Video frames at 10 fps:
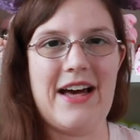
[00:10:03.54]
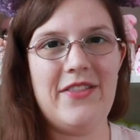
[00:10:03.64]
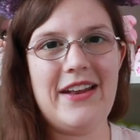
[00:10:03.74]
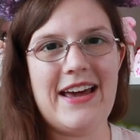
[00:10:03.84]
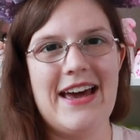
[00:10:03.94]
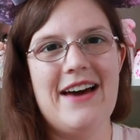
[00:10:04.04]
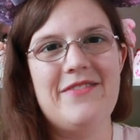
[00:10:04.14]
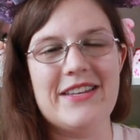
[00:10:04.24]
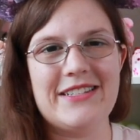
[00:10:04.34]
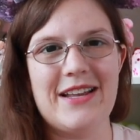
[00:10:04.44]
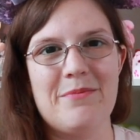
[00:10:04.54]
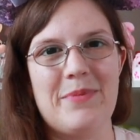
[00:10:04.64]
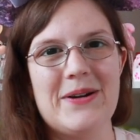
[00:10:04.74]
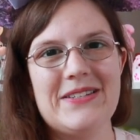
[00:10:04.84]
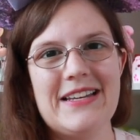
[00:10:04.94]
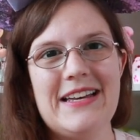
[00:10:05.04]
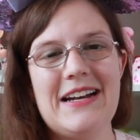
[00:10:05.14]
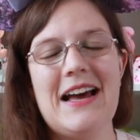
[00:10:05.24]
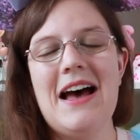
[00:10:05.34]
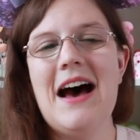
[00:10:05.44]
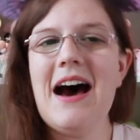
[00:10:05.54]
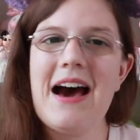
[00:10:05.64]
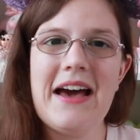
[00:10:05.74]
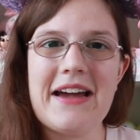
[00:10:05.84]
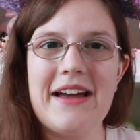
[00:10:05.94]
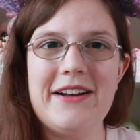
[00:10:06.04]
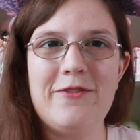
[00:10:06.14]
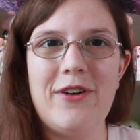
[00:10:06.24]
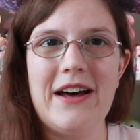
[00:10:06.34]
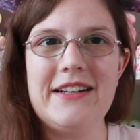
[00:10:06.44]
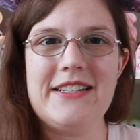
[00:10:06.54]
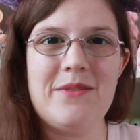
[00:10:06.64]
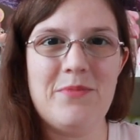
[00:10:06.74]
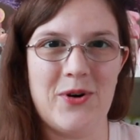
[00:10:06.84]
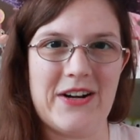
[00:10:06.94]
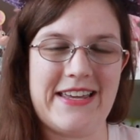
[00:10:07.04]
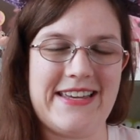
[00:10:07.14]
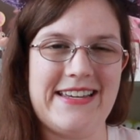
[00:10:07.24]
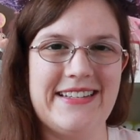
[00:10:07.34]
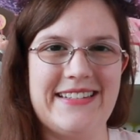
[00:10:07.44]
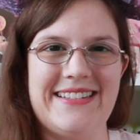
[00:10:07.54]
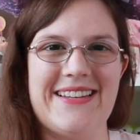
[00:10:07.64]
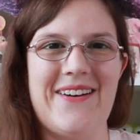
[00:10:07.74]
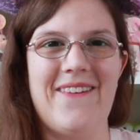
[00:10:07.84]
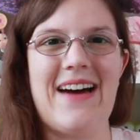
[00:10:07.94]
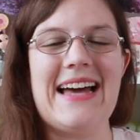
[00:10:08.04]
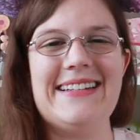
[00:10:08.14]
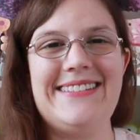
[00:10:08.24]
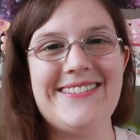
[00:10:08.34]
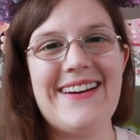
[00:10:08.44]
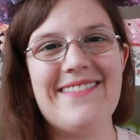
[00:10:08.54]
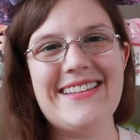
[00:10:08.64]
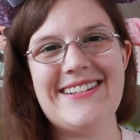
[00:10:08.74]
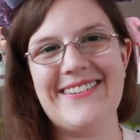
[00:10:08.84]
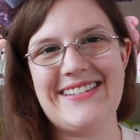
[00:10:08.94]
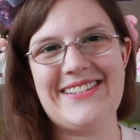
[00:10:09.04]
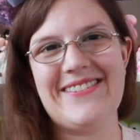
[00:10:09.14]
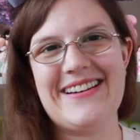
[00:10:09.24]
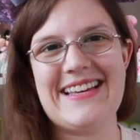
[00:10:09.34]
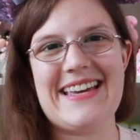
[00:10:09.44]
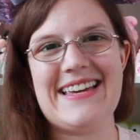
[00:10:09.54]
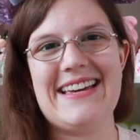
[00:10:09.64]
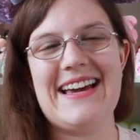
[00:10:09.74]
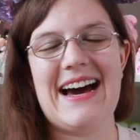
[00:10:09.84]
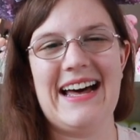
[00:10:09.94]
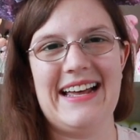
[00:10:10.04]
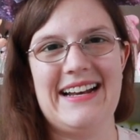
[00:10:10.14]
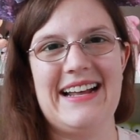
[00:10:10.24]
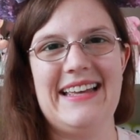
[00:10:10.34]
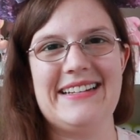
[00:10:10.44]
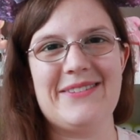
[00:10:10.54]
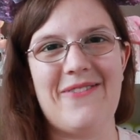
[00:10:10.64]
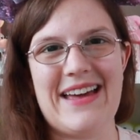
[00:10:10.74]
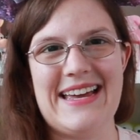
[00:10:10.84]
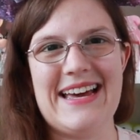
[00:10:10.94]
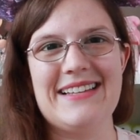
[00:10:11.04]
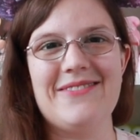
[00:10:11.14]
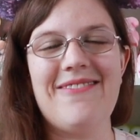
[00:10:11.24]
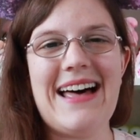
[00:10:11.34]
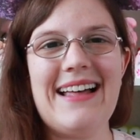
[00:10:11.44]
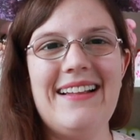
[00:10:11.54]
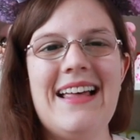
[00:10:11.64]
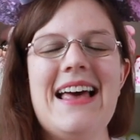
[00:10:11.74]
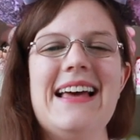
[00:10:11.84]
now that I have this in person, I kind of want more keys. So I do have the Toy Story key on its way as well.